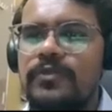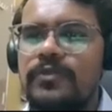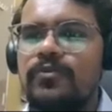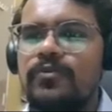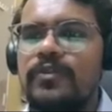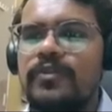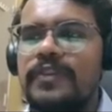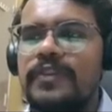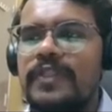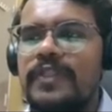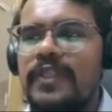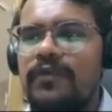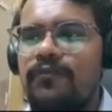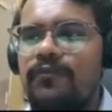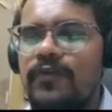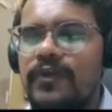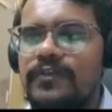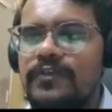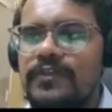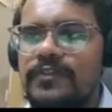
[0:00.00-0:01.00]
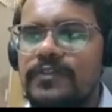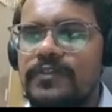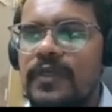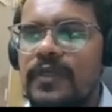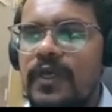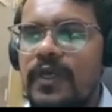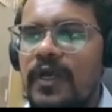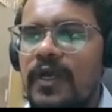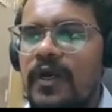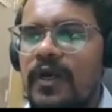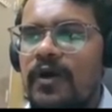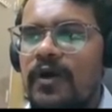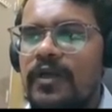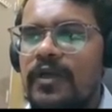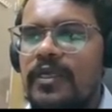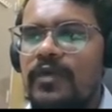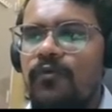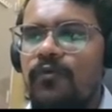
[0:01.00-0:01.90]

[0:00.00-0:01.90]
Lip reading: into the 3 phases. Okay,